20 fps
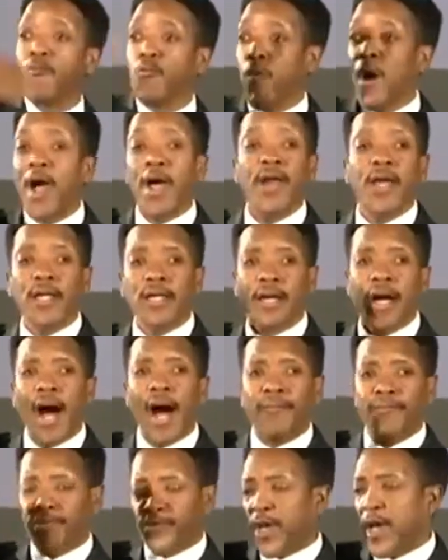And where did
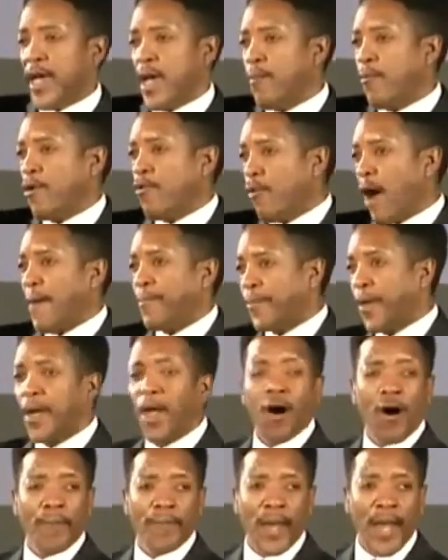God say he would write the
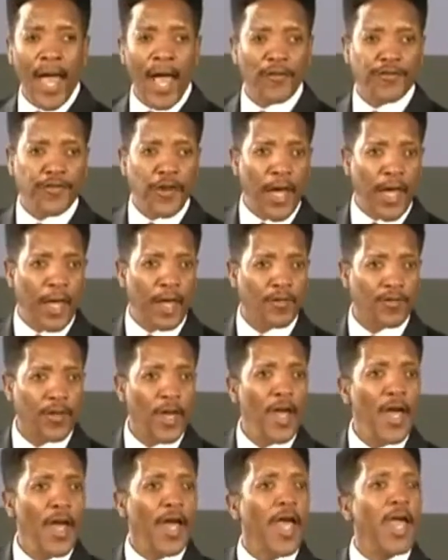law in the last
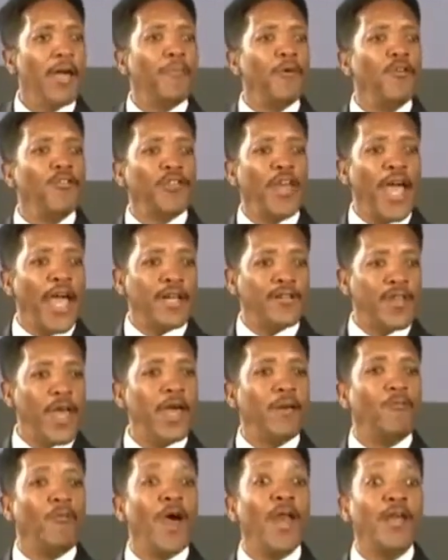days? Hebrews
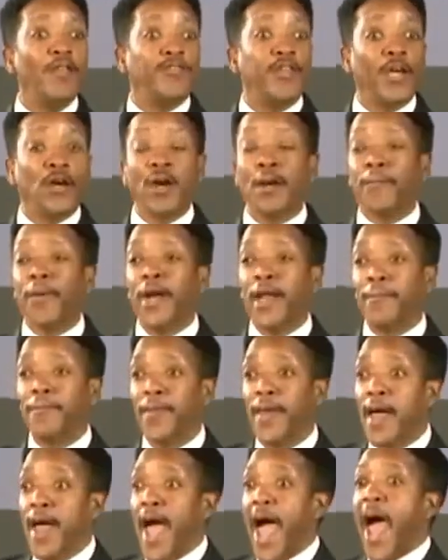8.10. Where is he going to put it?
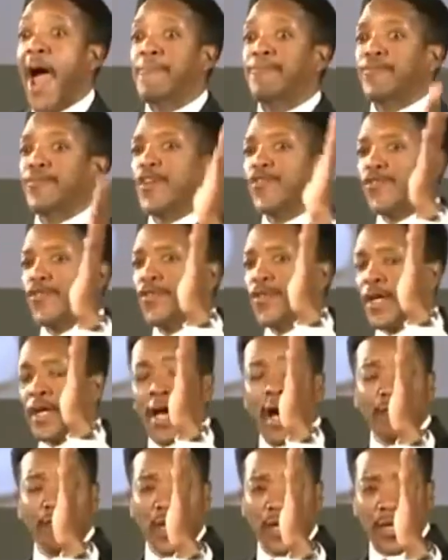And this is the
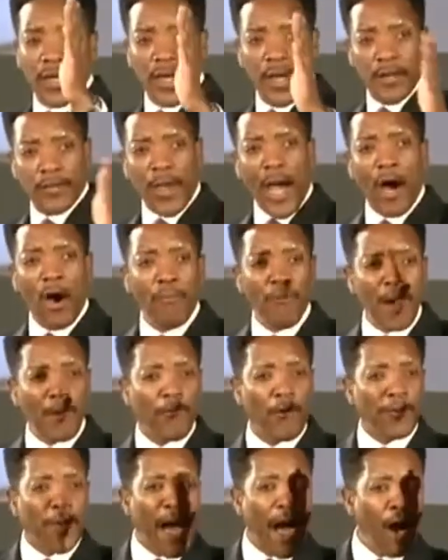covenant Thou
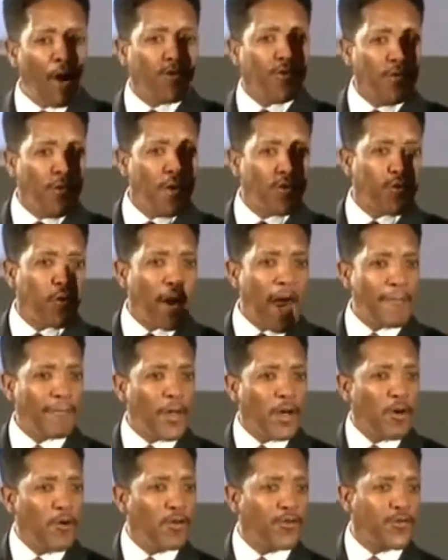make with the house of Israel
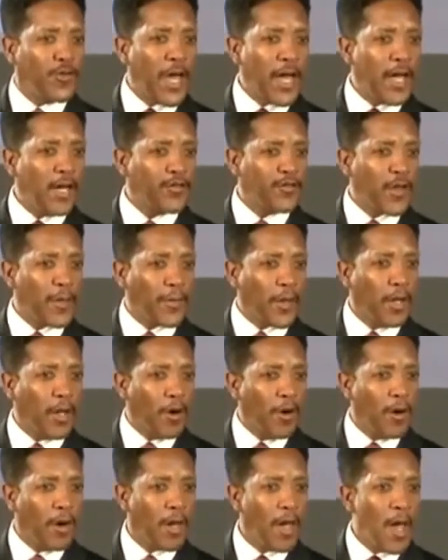after those days, said the
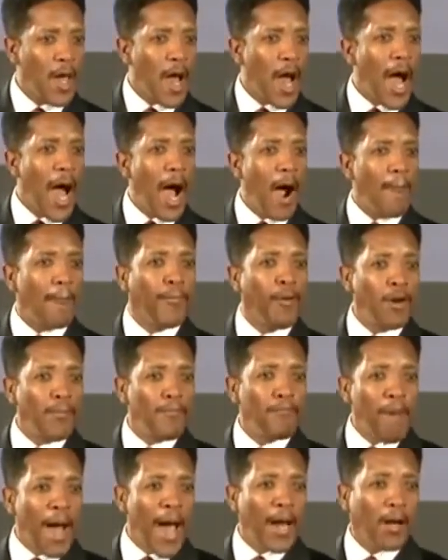Lord. I'll
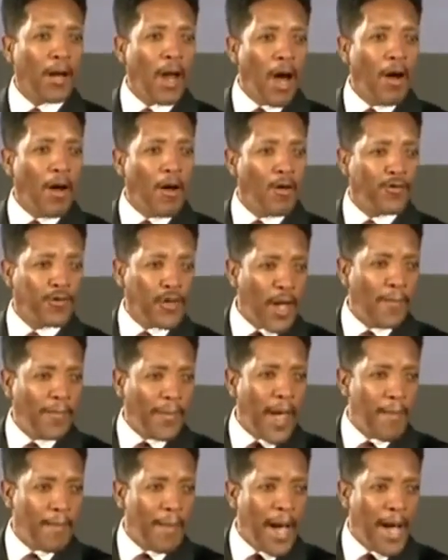put my laws
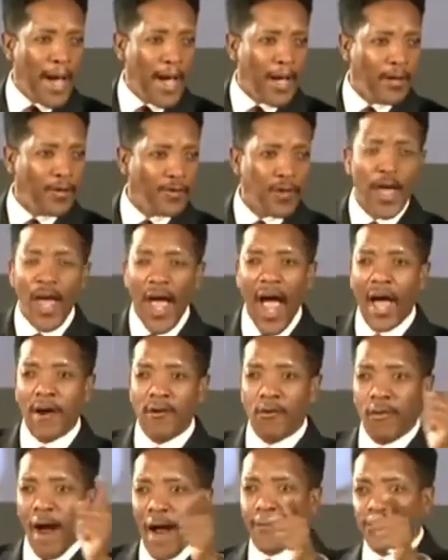in their minds
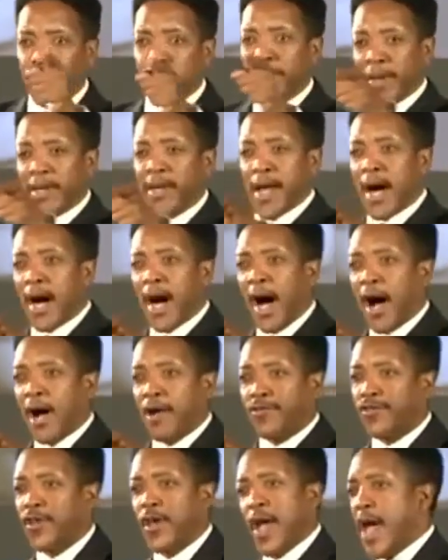and write them in their
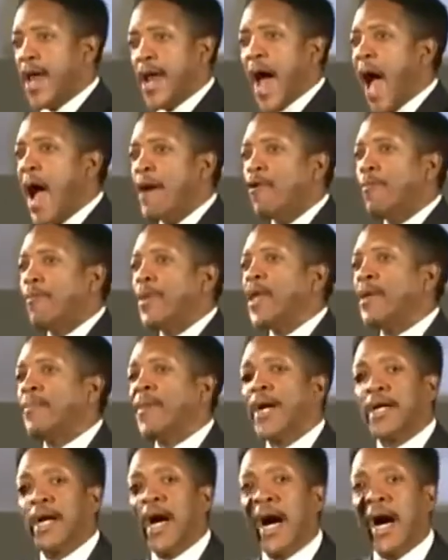hearts, and I will be to
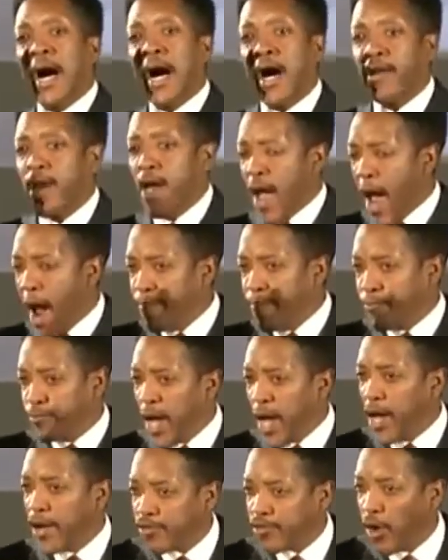my God, and
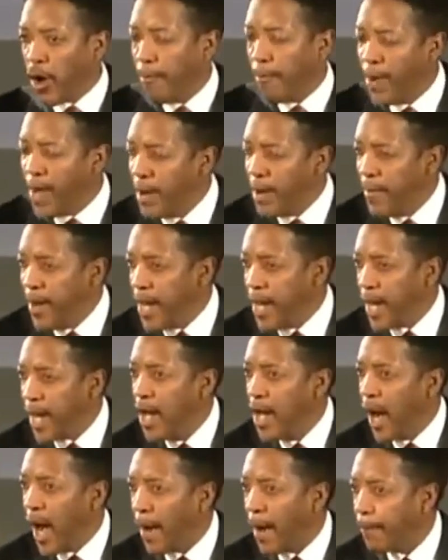they shall be to
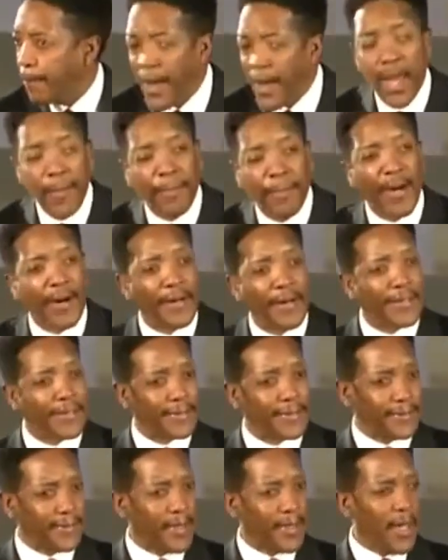me a people.